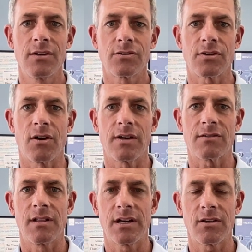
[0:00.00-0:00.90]
So
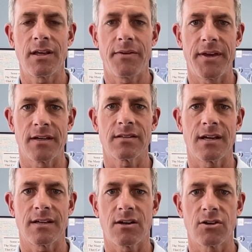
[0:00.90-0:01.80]
it literally is
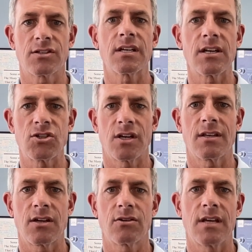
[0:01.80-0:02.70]
a
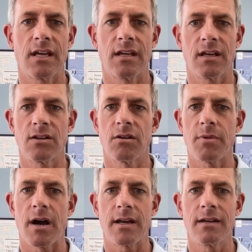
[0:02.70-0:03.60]
carcinogen that you're taking into your
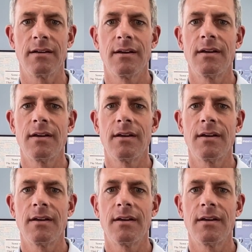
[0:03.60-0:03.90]
body.